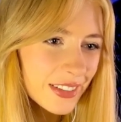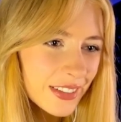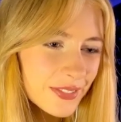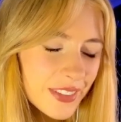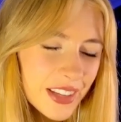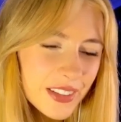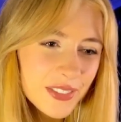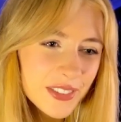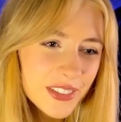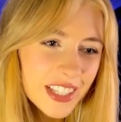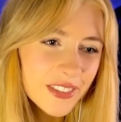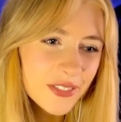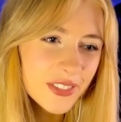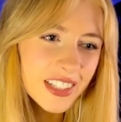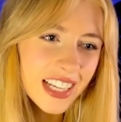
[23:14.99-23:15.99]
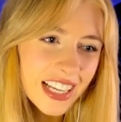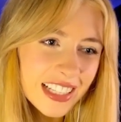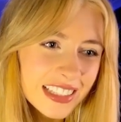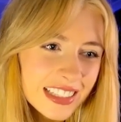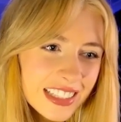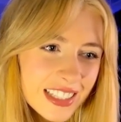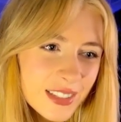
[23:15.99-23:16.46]
Maybe we can play
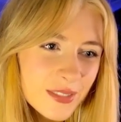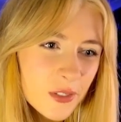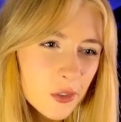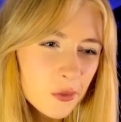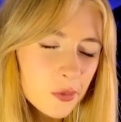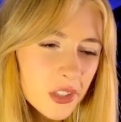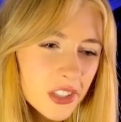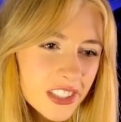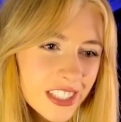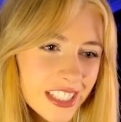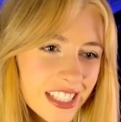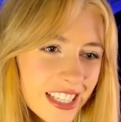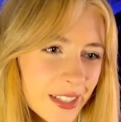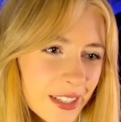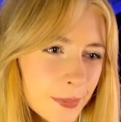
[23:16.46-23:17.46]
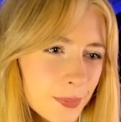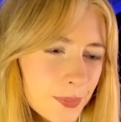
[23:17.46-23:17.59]
this move pushing here.